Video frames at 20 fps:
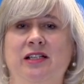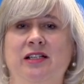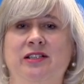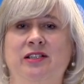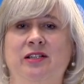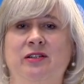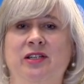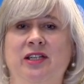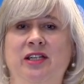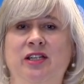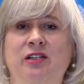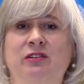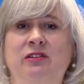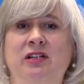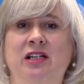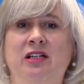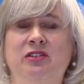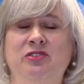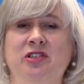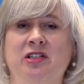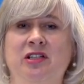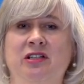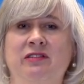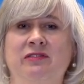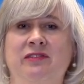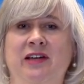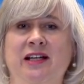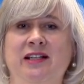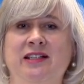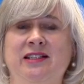So the neurological
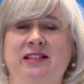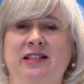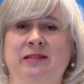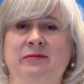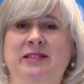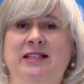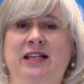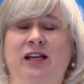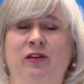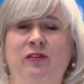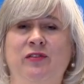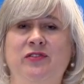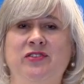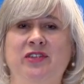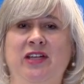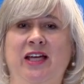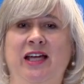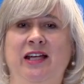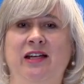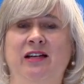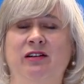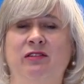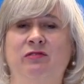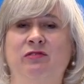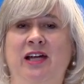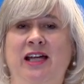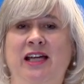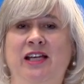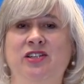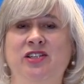effects themselves can
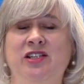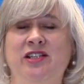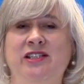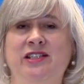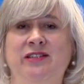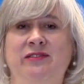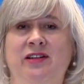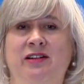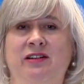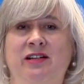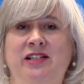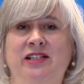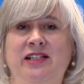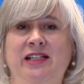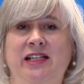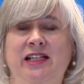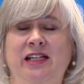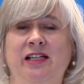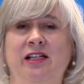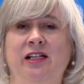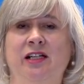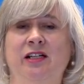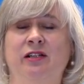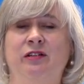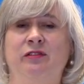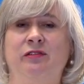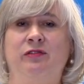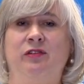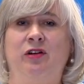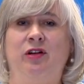range in severity
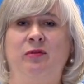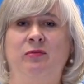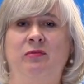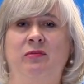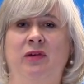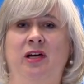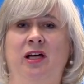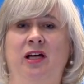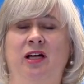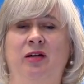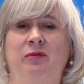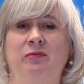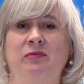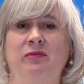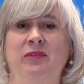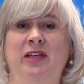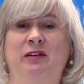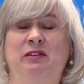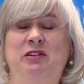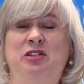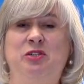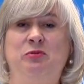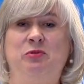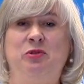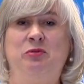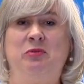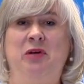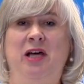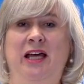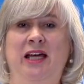from um,
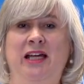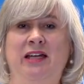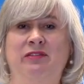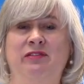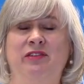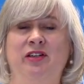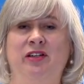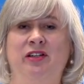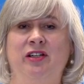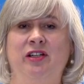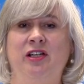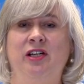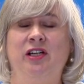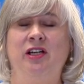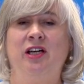irritable behaviour,